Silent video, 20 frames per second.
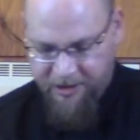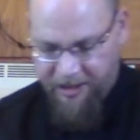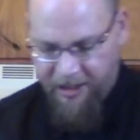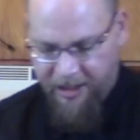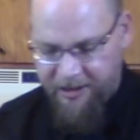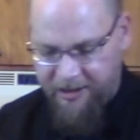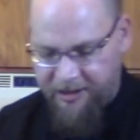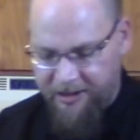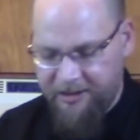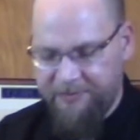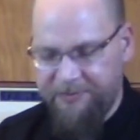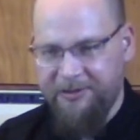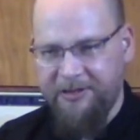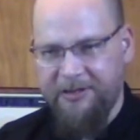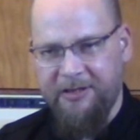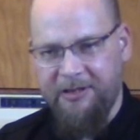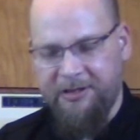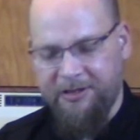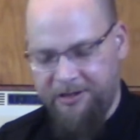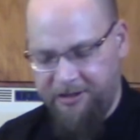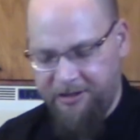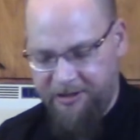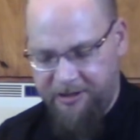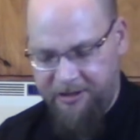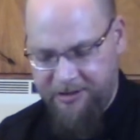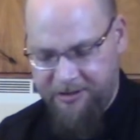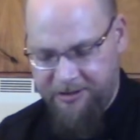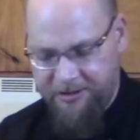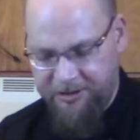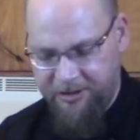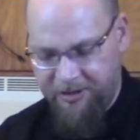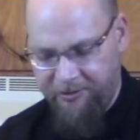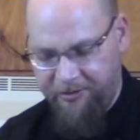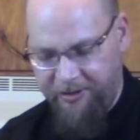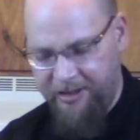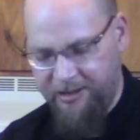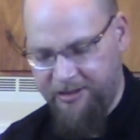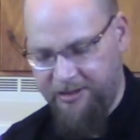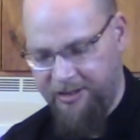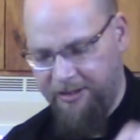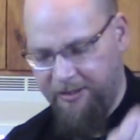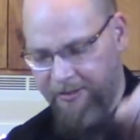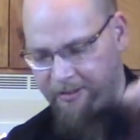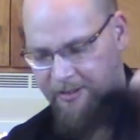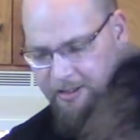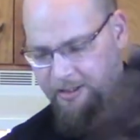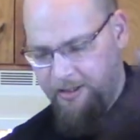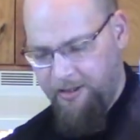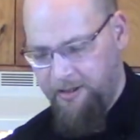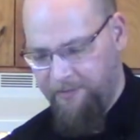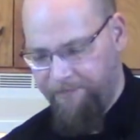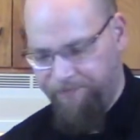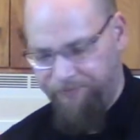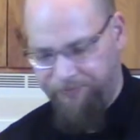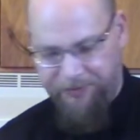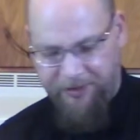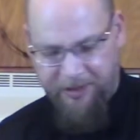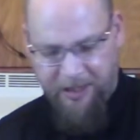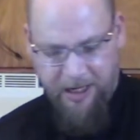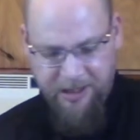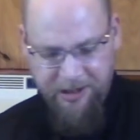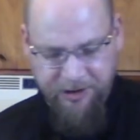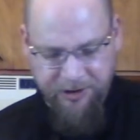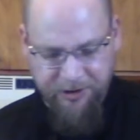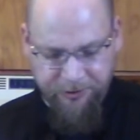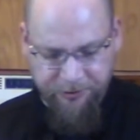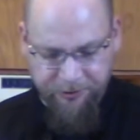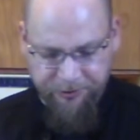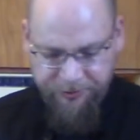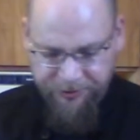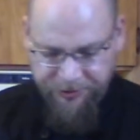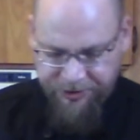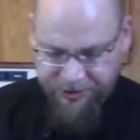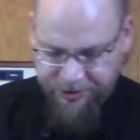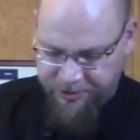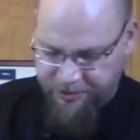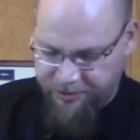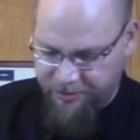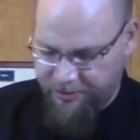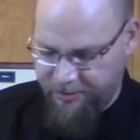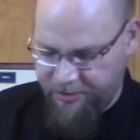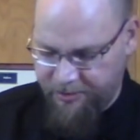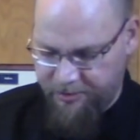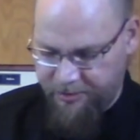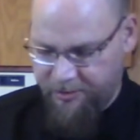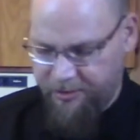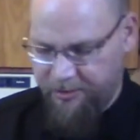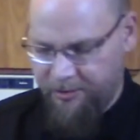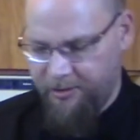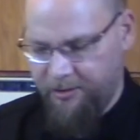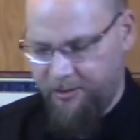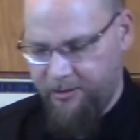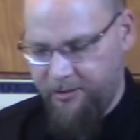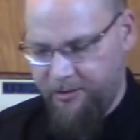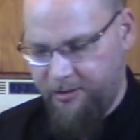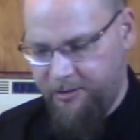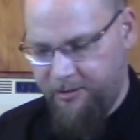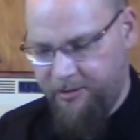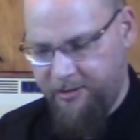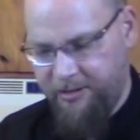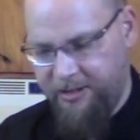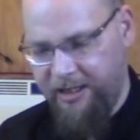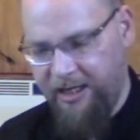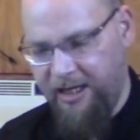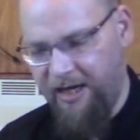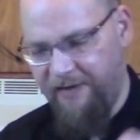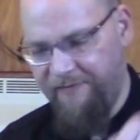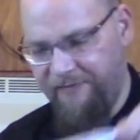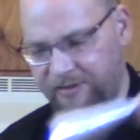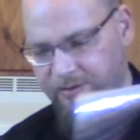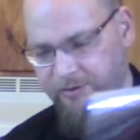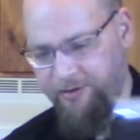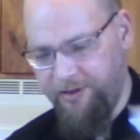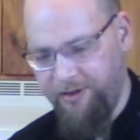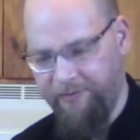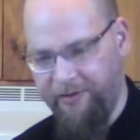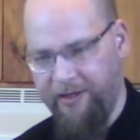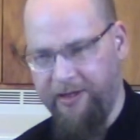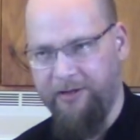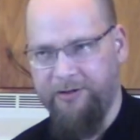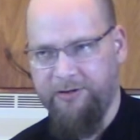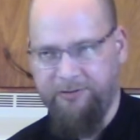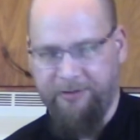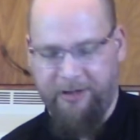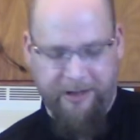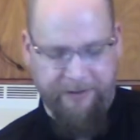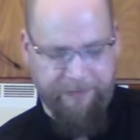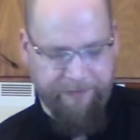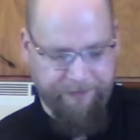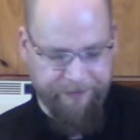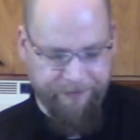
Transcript: And this position is so easy. I use the heavy duty Reynolds wrap